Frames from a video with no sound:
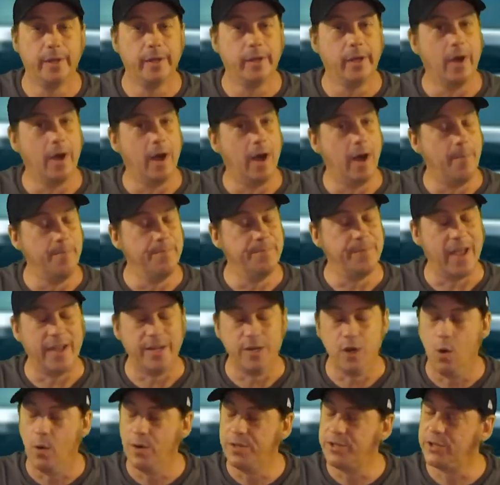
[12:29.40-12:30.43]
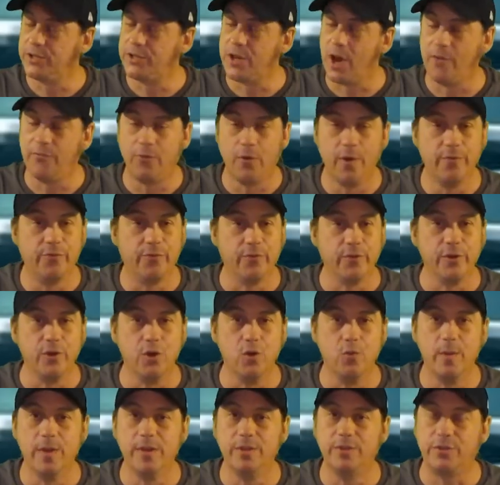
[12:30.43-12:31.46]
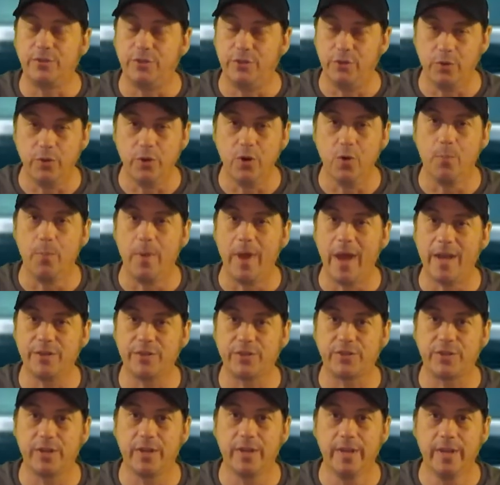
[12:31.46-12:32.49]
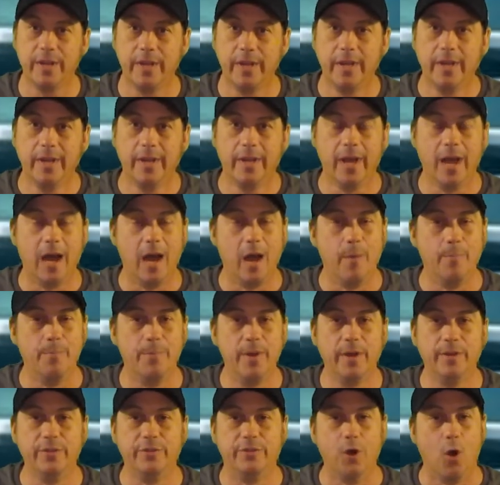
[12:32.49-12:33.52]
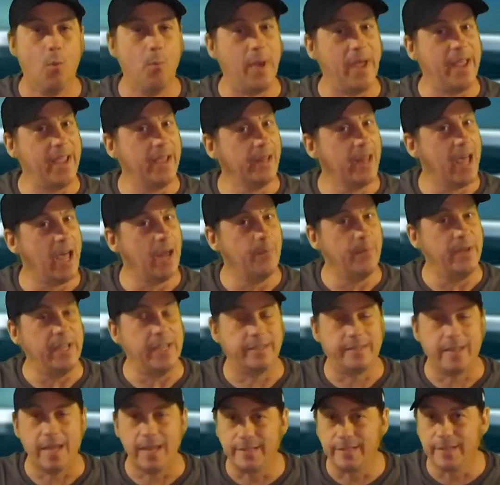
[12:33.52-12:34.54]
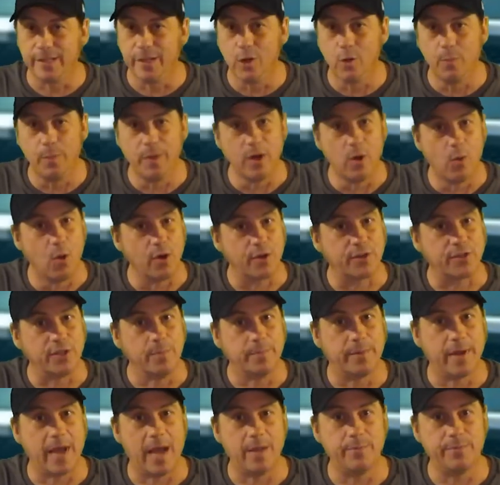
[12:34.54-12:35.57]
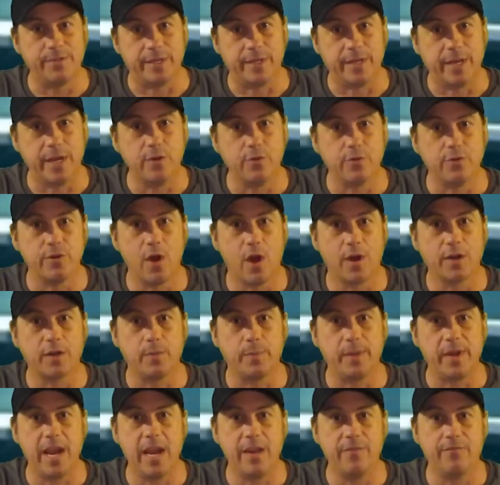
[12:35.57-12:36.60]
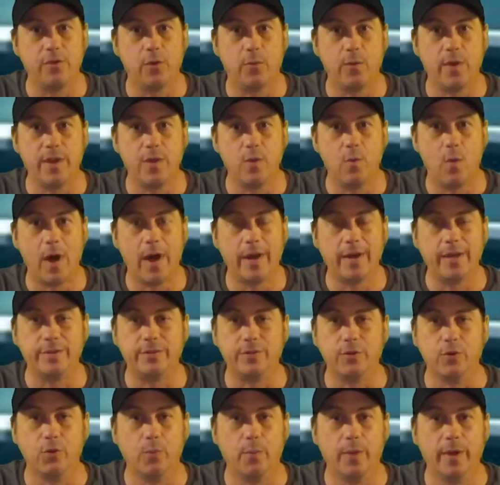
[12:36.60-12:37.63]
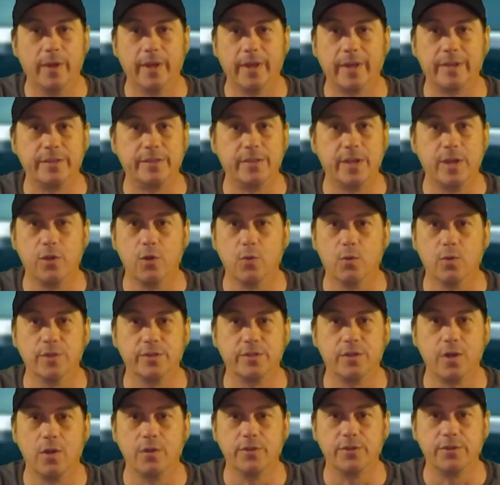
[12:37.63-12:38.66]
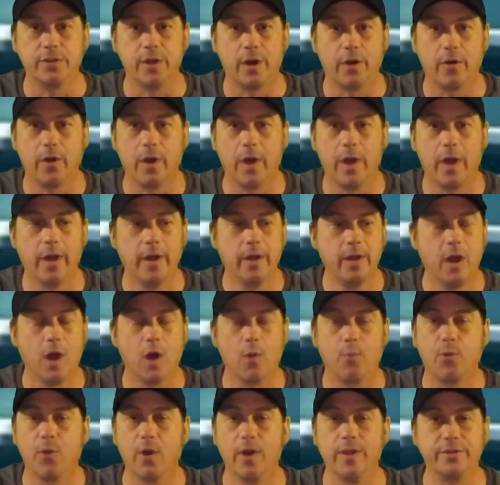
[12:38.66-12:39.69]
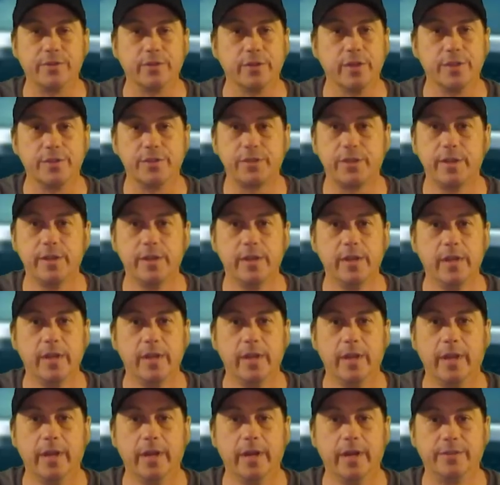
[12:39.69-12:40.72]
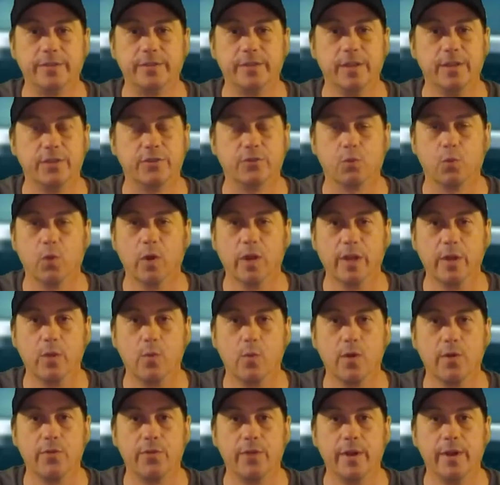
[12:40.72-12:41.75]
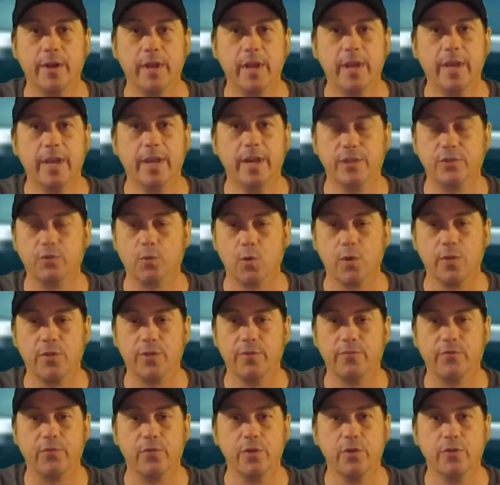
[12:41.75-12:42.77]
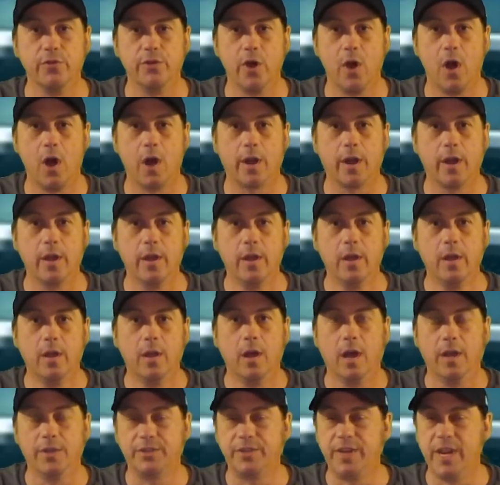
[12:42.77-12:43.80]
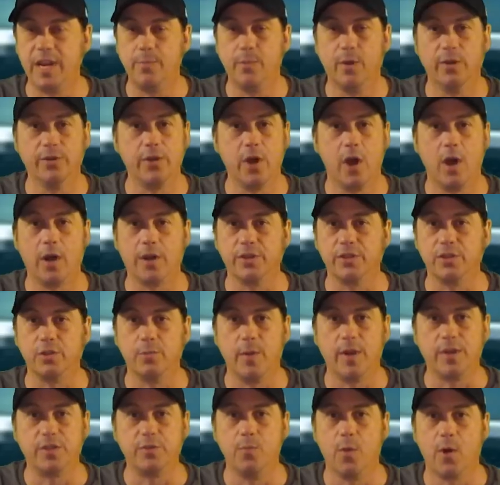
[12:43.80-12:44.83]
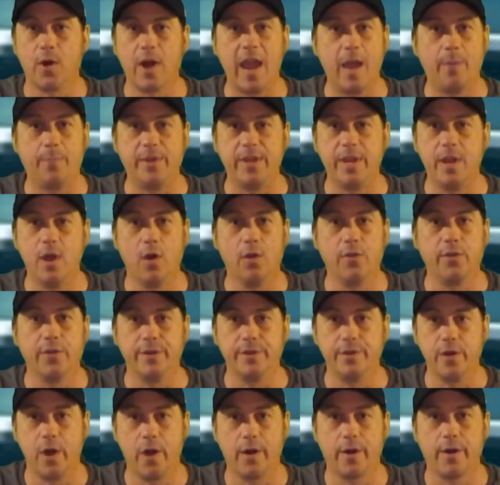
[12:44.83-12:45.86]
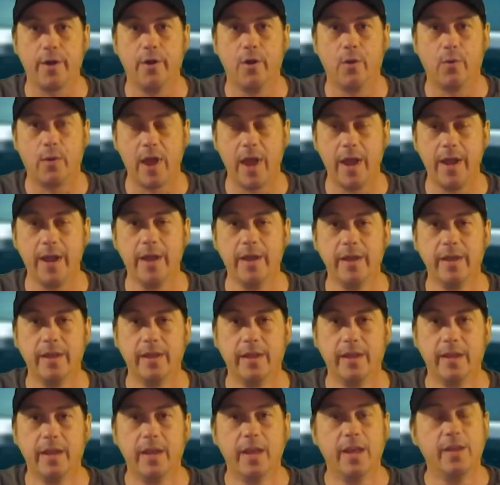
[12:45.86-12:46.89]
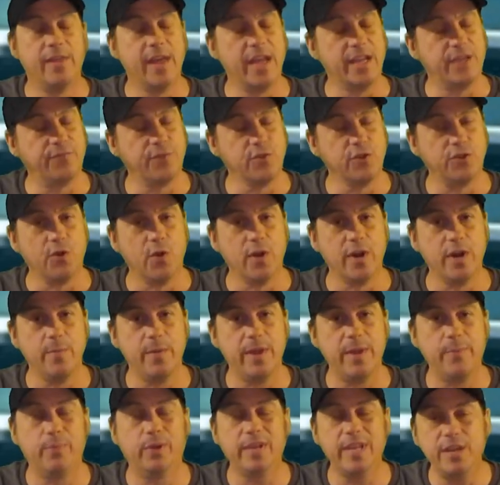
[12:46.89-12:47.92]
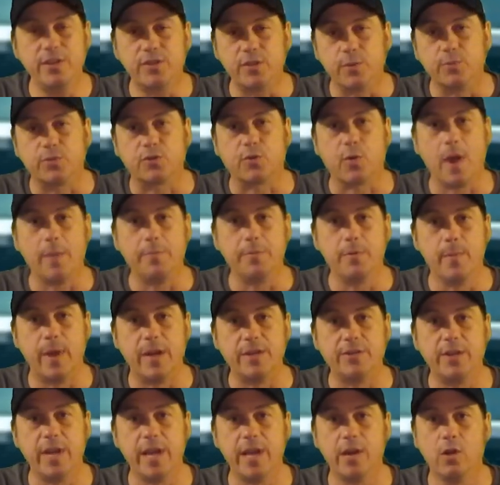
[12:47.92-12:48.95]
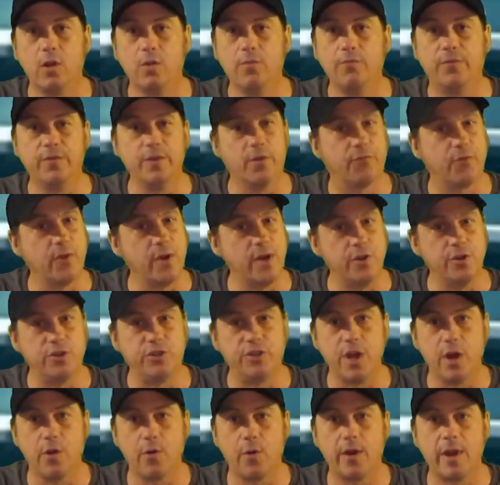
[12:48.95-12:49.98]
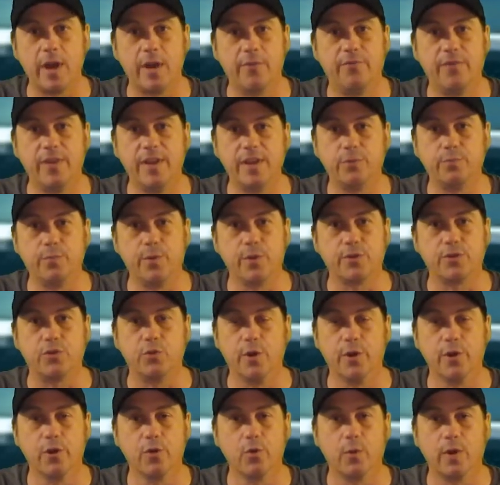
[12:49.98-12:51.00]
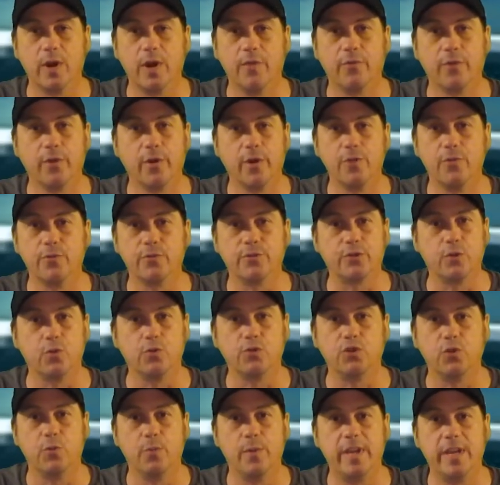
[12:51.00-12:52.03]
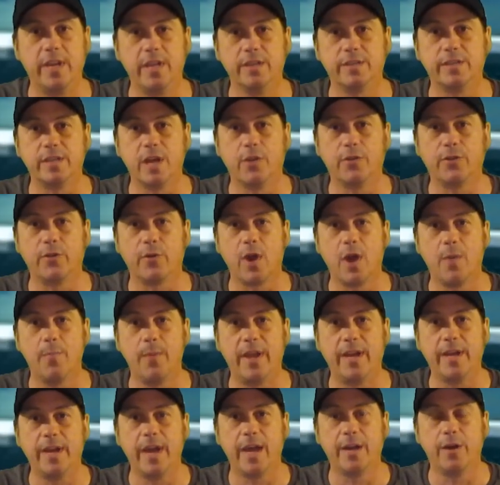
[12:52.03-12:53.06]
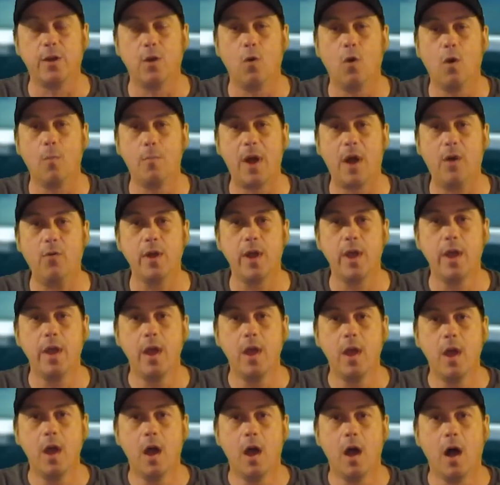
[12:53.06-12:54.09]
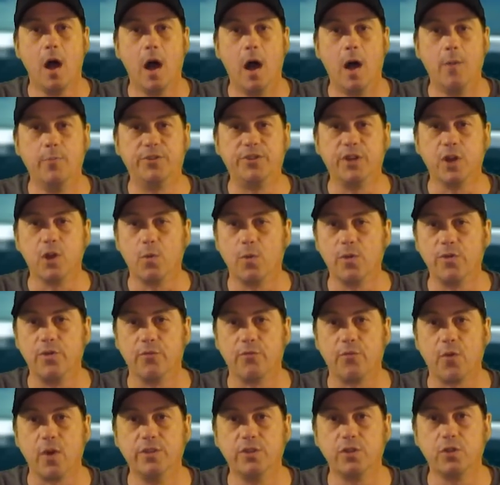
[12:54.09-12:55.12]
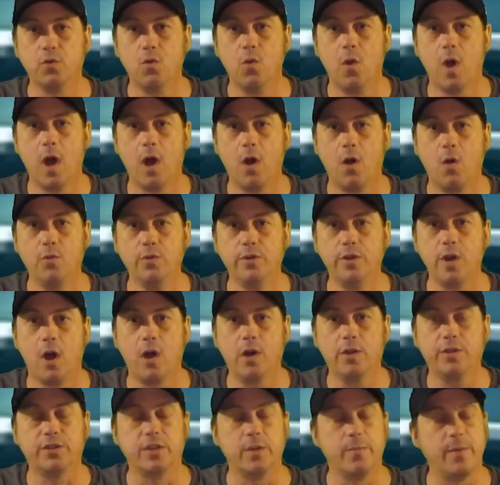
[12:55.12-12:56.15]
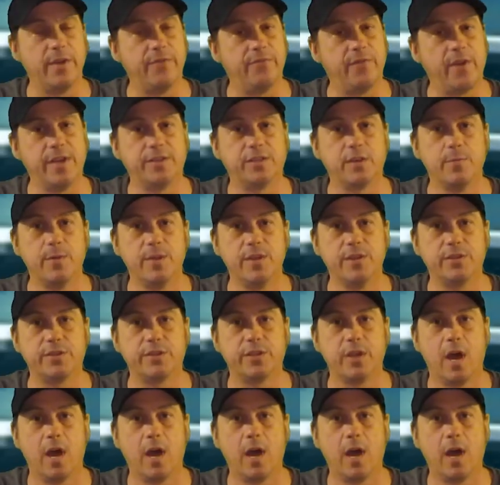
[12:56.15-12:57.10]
I know it's a tough one for humans. Do your best. Don't bail on me. It takes a little bit of work sometimes to get your dog to behave the way you want it to. But like I said, the results are priceless, and it's really worth it. And it's worth it for your dog. A stable dog is a much more happy, healthy dog. Okay? Thanks for joining me. Please subscribe to my channel. Feel free to share it on Facebook, Twitter, whatever other social medias out there I may not know about. Share it with your friends who own dogs. They might find some of this